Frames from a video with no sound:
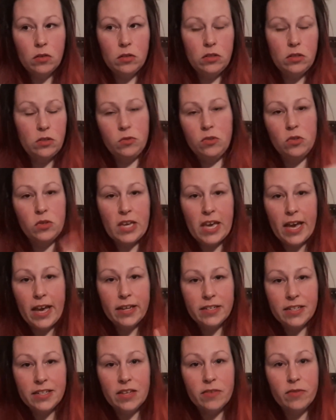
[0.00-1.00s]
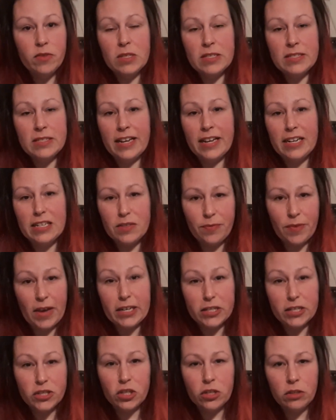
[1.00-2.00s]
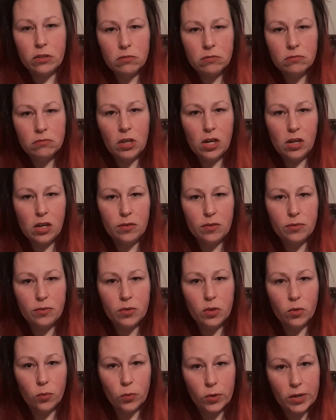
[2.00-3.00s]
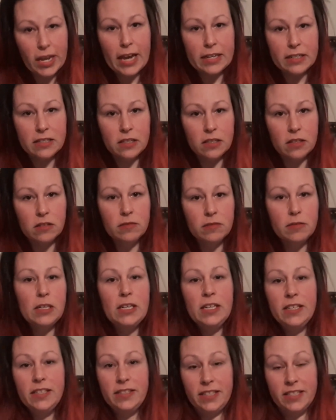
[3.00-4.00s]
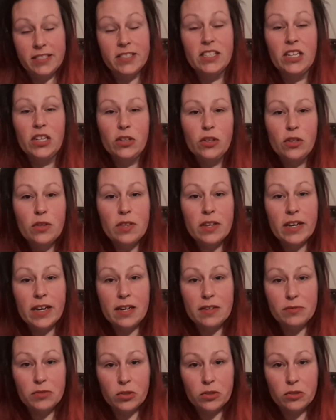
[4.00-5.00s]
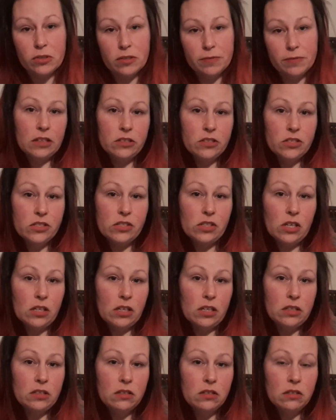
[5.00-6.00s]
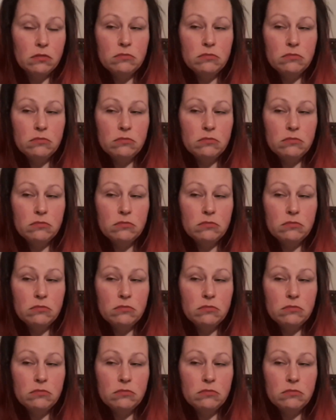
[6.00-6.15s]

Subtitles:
you can't give them the satisfaction of reacting. That's another thing I've learned. I just thought I'd,